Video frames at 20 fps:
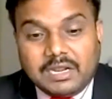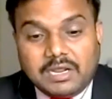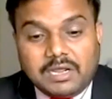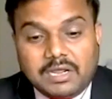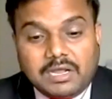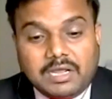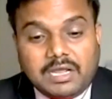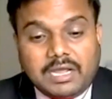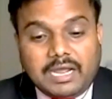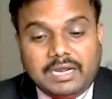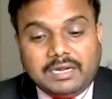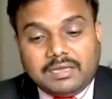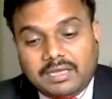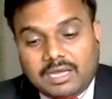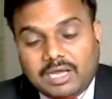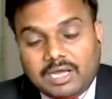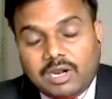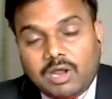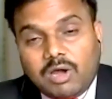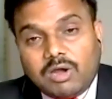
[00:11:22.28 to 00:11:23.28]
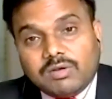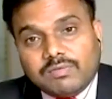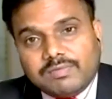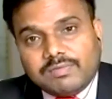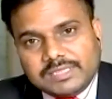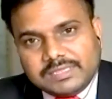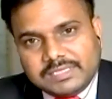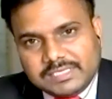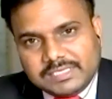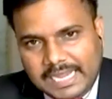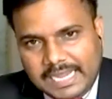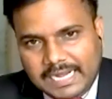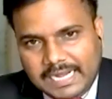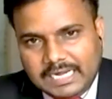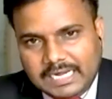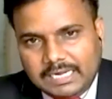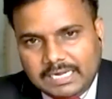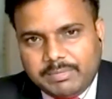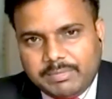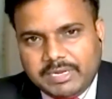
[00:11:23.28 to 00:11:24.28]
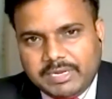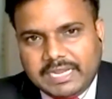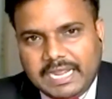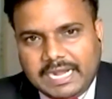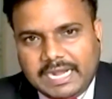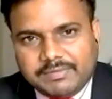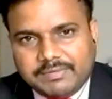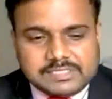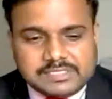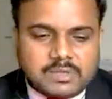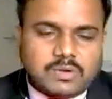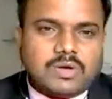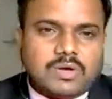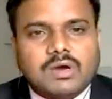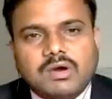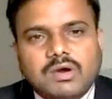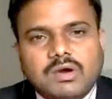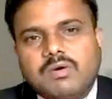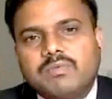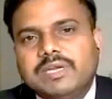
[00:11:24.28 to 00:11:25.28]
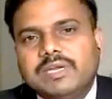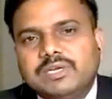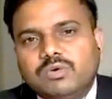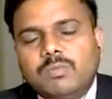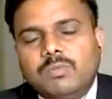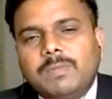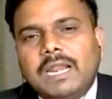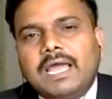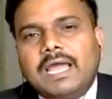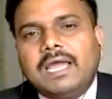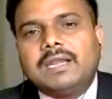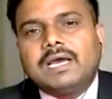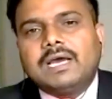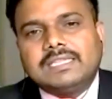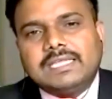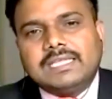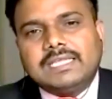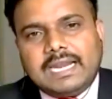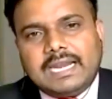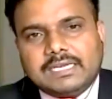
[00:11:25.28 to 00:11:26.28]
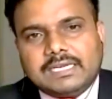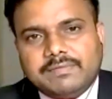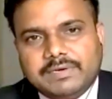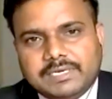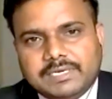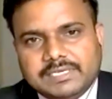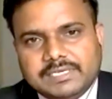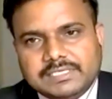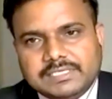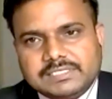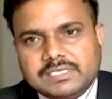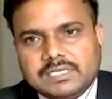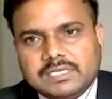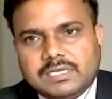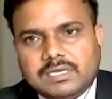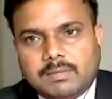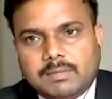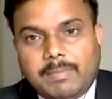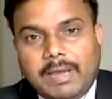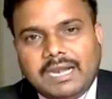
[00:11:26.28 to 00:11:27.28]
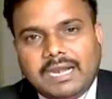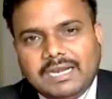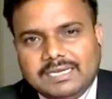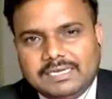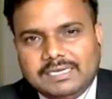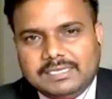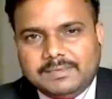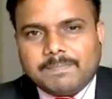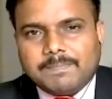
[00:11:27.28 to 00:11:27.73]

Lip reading: And along with these academic activities, we do plan other activities parallelly.